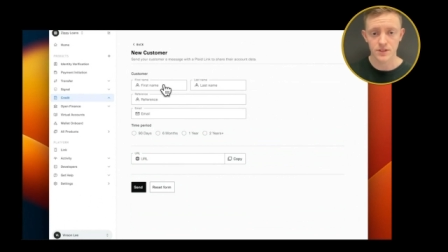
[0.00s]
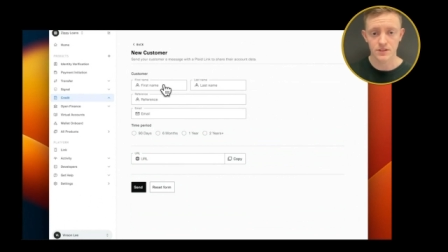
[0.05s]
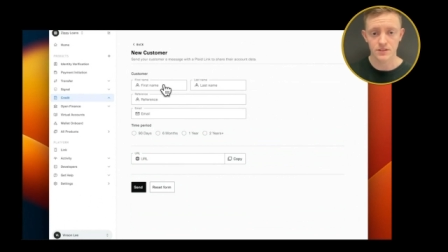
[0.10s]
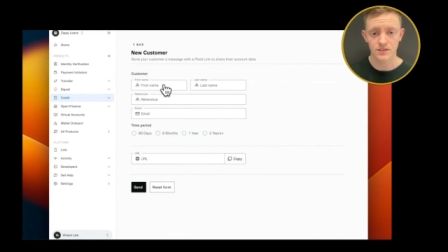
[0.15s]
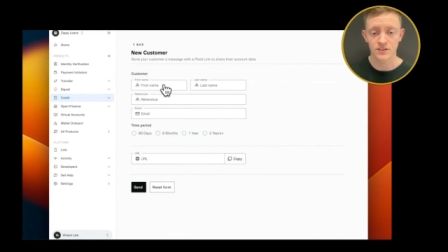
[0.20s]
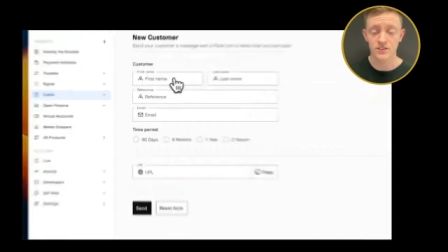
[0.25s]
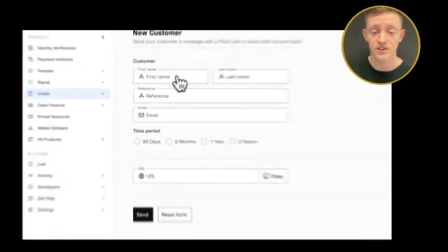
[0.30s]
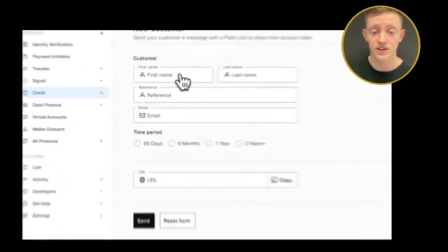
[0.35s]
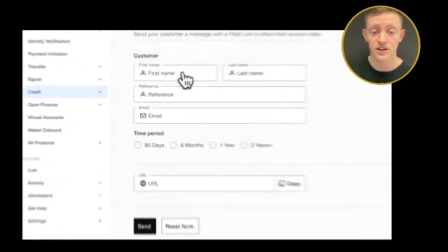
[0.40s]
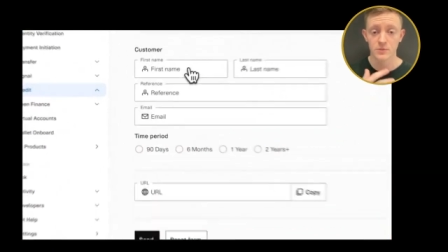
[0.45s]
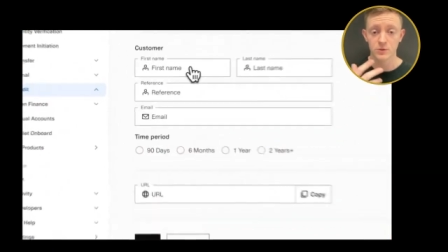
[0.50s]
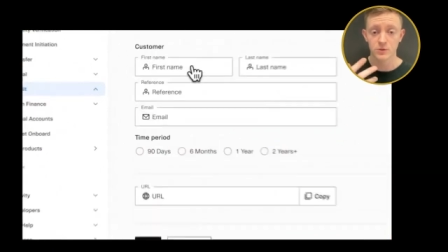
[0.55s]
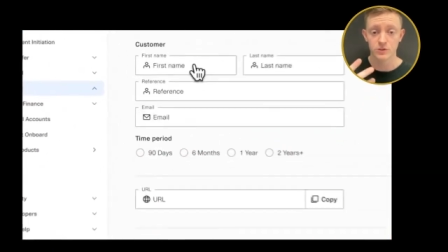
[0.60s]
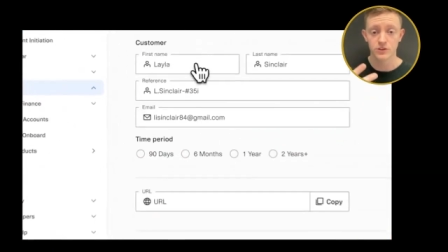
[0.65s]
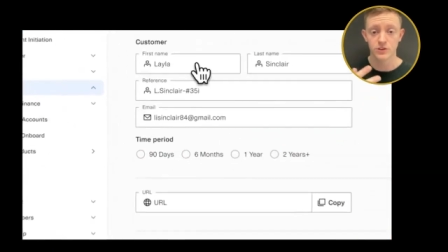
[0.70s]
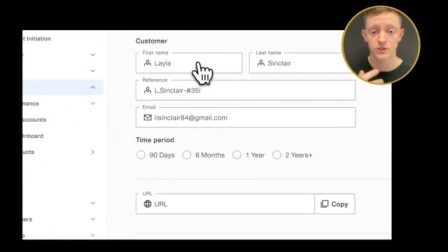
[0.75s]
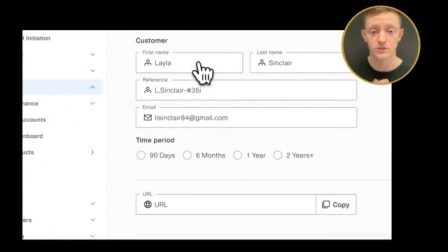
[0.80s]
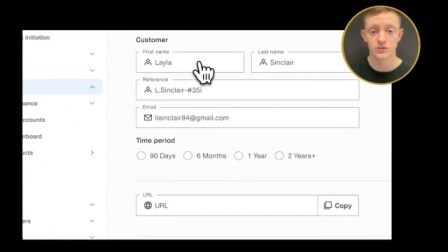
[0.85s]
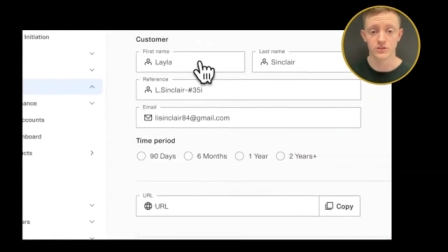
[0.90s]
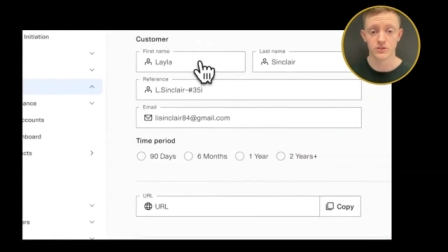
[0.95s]
This enables
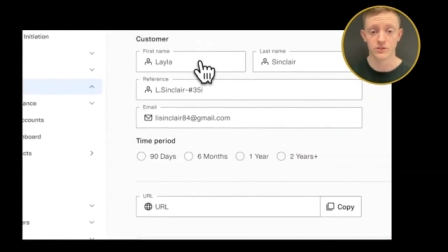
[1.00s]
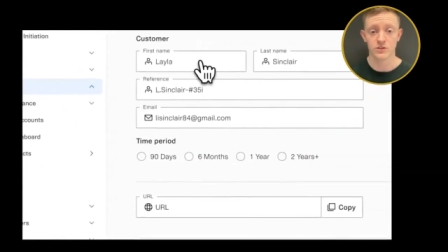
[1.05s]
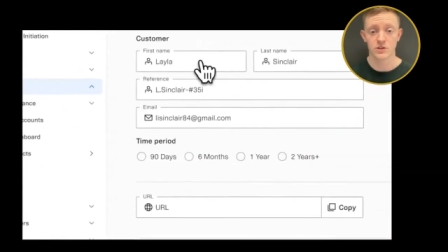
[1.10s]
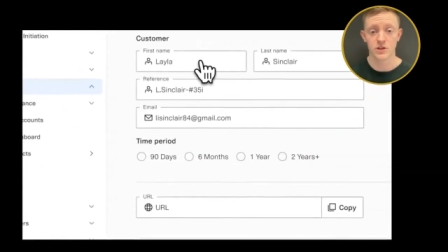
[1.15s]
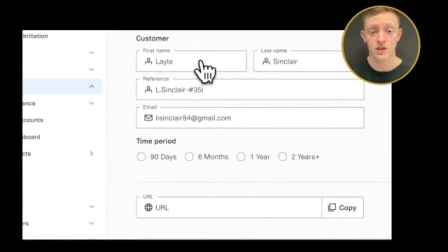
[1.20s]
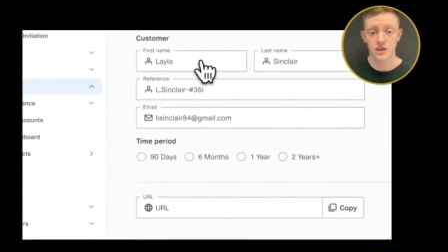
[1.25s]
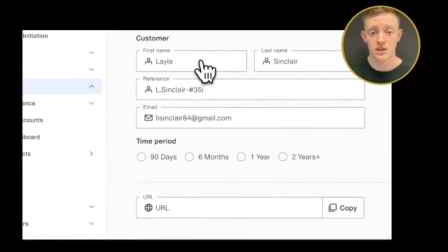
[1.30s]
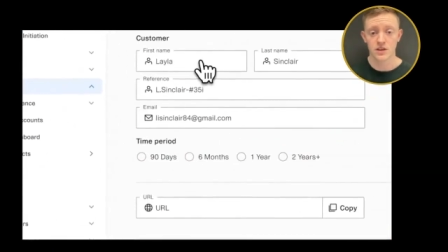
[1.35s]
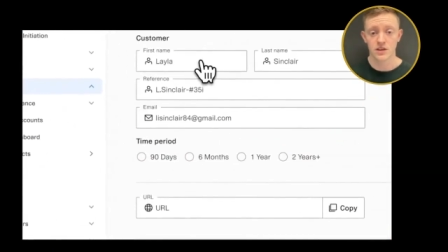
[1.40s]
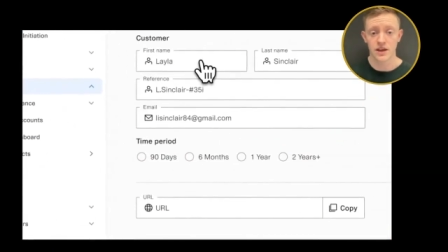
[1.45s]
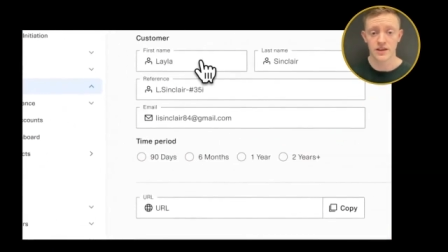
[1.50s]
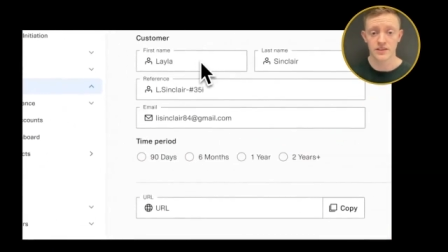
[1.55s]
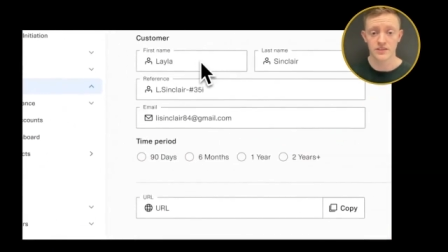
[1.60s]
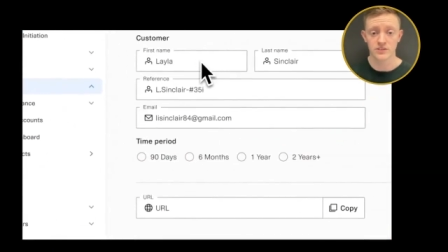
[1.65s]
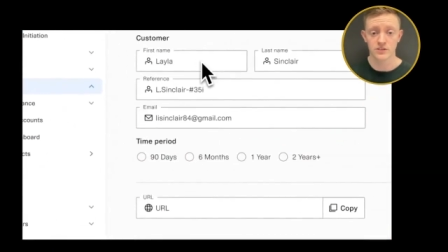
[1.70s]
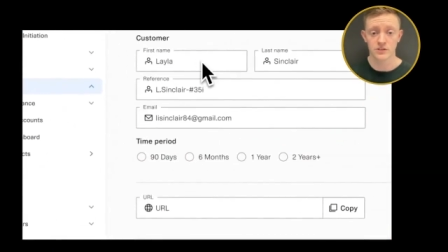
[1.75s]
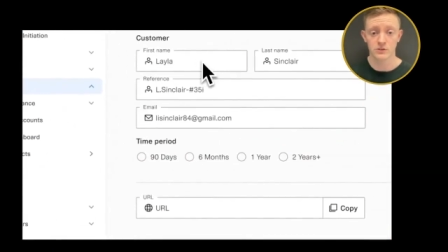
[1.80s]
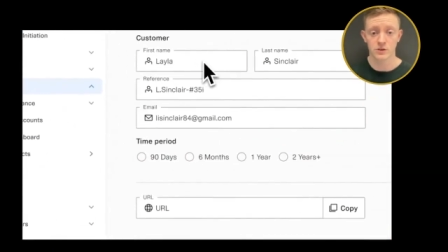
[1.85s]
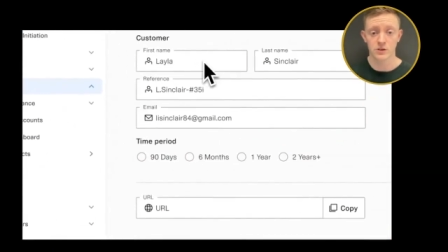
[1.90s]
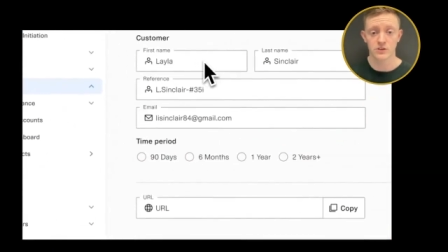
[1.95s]
you to
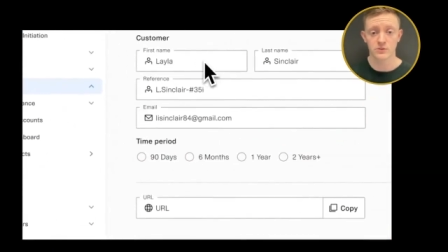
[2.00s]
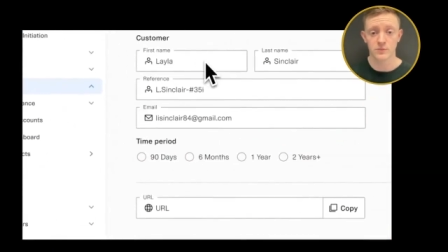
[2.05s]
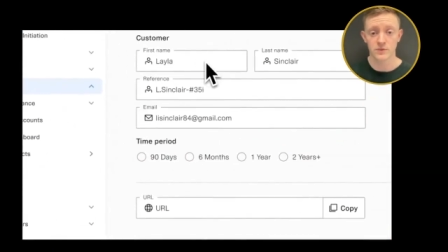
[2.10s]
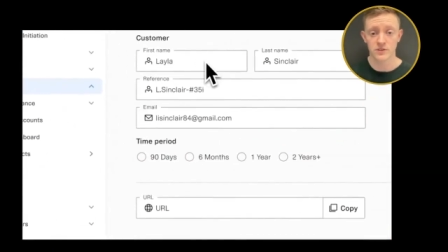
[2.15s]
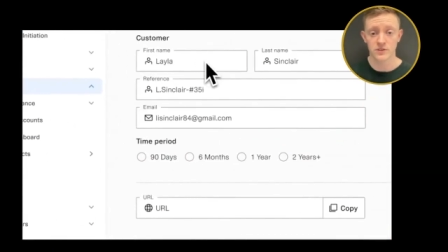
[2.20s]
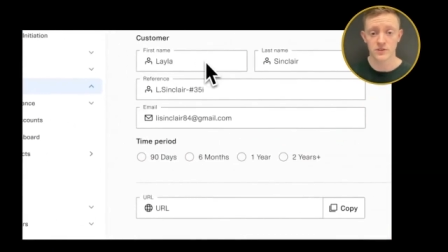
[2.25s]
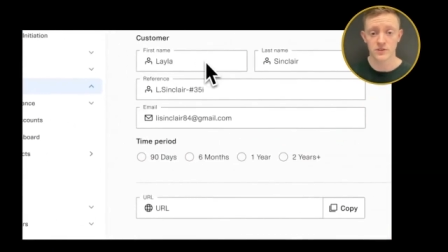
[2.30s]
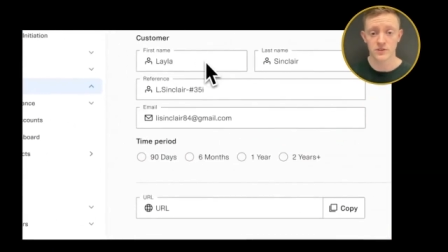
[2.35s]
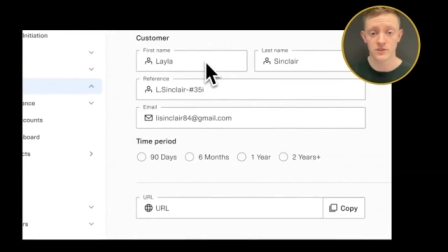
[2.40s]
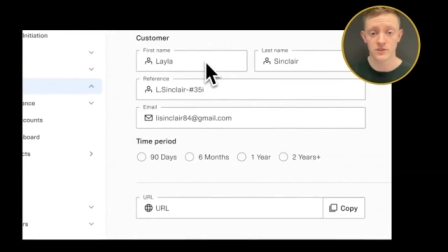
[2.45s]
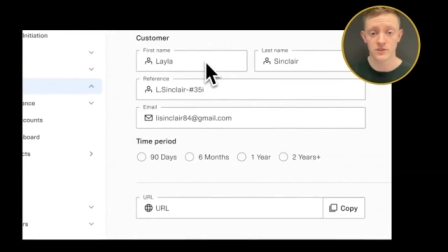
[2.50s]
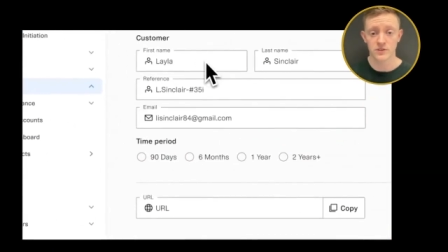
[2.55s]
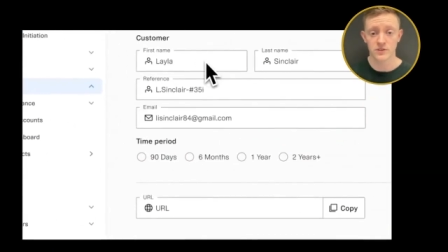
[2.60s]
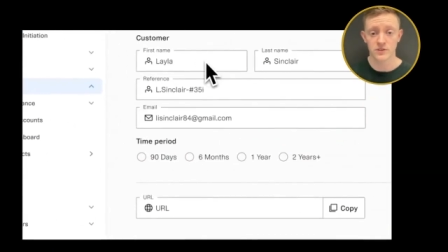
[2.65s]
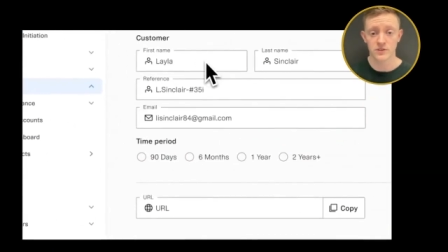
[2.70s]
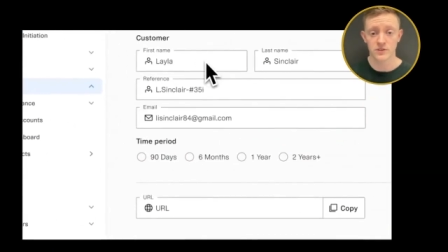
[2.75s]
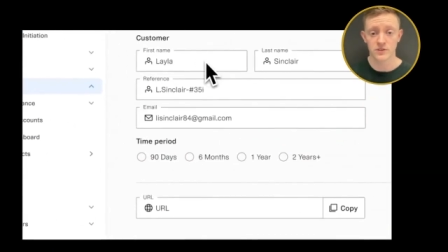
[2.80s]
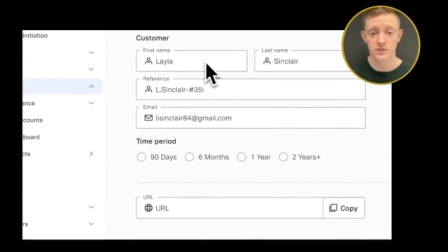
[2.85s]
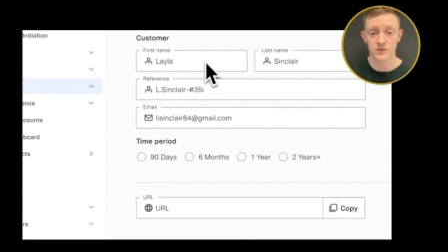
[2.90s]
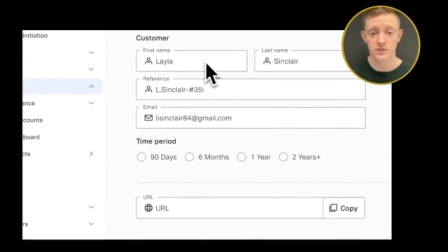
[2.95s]
enter a specific
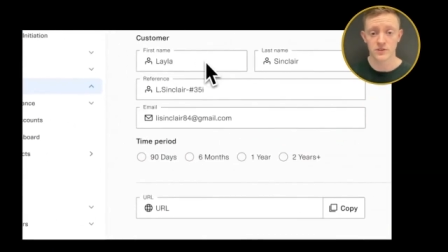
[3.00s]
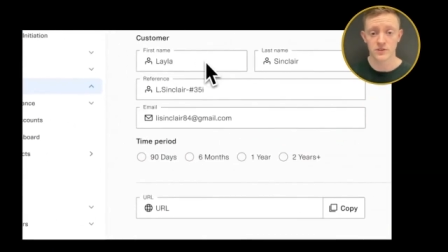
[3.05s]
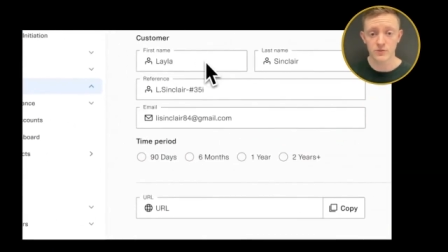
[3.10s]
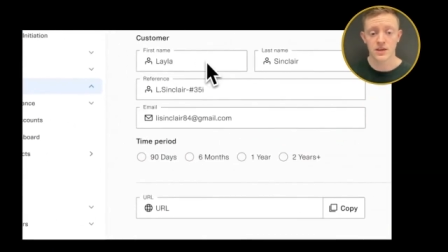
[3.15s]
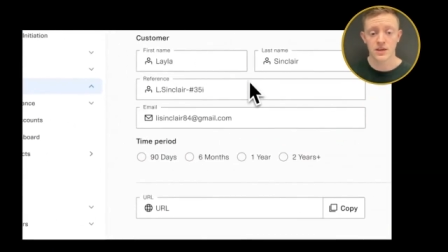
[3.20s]
reference